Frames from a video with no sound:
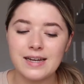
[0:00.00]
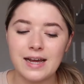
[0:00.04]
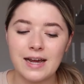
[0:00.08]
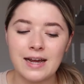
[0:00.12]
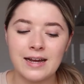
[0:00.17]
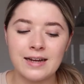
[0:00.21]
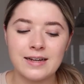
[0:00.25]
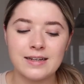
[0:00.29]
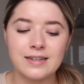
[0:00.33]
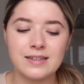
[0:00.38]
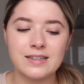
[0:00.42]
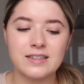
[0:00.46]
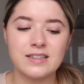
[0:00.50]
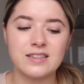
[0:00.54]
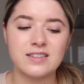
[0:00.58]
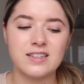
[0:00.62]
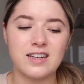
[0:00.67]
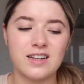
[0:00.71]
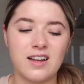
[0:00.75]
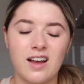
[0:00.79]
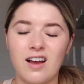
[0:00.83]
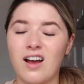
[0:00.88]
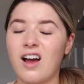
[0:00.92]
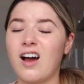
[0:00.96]
And
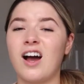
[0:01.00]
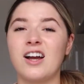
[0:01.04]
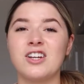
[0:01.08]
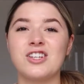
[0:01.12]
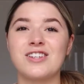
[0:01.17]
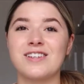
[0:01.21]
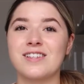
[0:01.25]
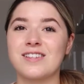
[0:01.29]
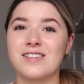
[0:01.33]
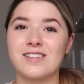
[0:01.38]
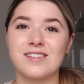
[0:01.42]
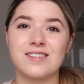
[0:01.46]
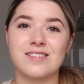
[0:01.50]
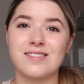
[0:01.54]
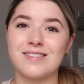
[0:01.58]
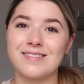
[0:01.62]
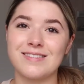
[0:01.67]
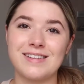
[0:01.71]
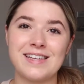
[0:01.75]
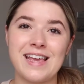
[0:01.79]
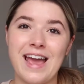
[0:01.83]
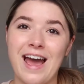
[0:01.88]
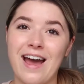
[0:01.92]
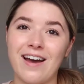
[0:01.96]
I just,
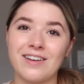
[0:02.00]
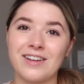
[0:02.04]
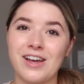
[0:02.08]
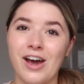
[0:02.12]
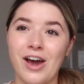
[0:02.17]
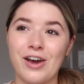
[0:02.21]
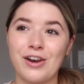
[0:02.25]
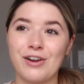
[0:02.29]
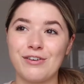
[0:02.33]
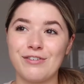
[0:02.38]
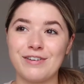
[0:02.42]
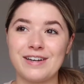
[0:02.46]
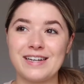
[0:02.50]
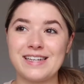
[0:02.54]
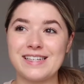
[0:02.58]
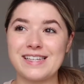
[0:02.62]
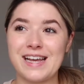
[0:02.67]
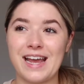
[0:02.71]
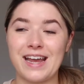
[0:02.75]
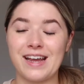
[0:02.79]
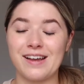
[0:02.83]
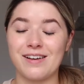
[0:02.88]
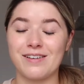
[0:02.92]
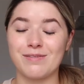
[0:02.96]
yeah, I don't really
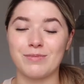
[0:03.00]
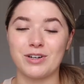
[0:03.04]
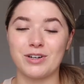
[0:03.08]
take